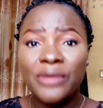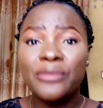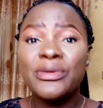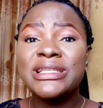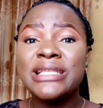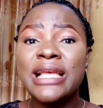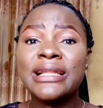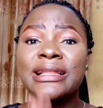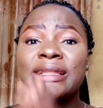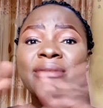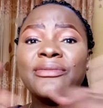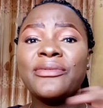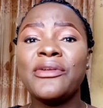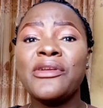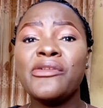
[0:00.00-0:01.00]

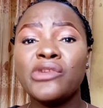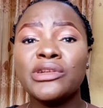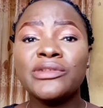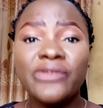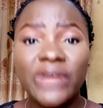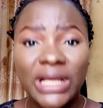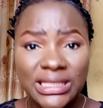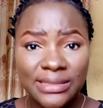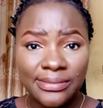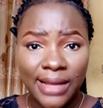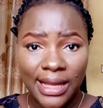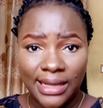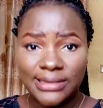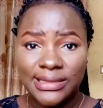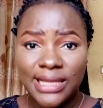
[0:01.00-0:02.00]
recently even face
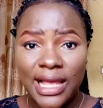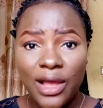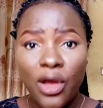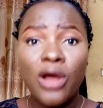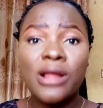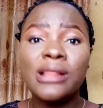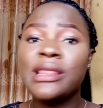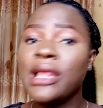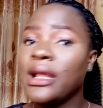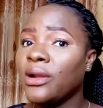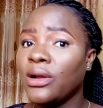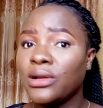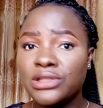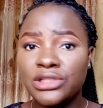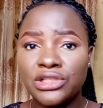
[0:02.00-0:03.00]
masks all
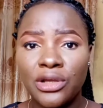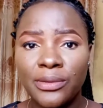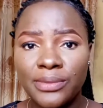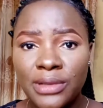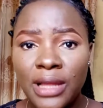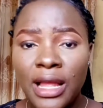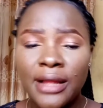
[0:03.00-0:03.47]
tailor shops